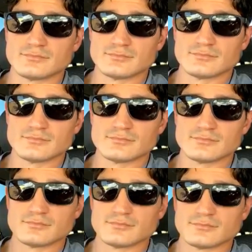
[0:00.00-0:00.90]

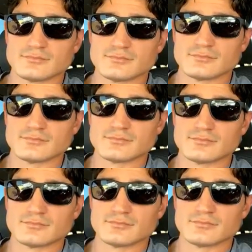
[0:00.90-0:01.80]

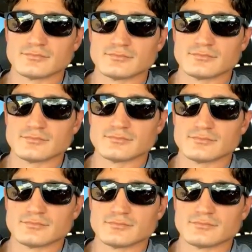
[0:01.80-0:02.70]

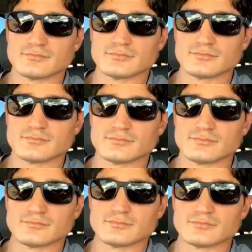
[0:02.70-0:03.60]

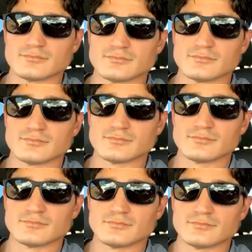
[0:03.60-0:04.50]

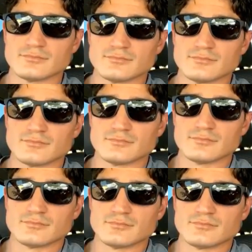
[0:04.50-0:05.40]

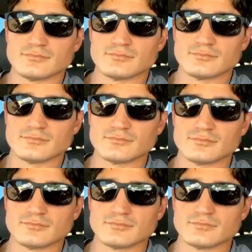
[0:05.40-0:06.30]

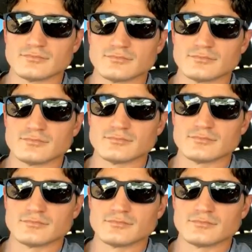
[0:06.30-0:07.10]
(not speaking)